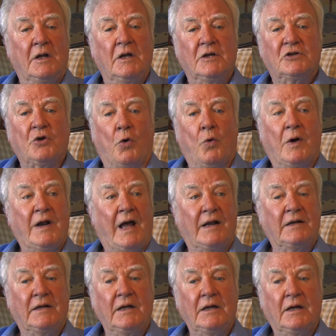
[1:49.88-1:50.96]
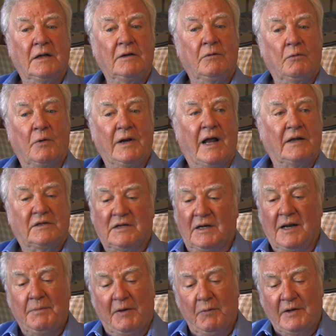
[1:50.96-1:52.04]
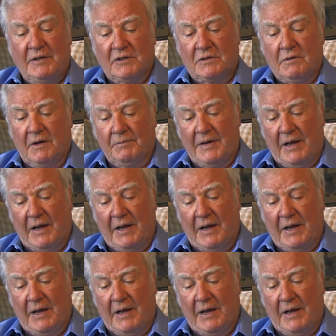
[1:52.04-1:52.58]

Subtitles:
So what I did when I said, let me read the script,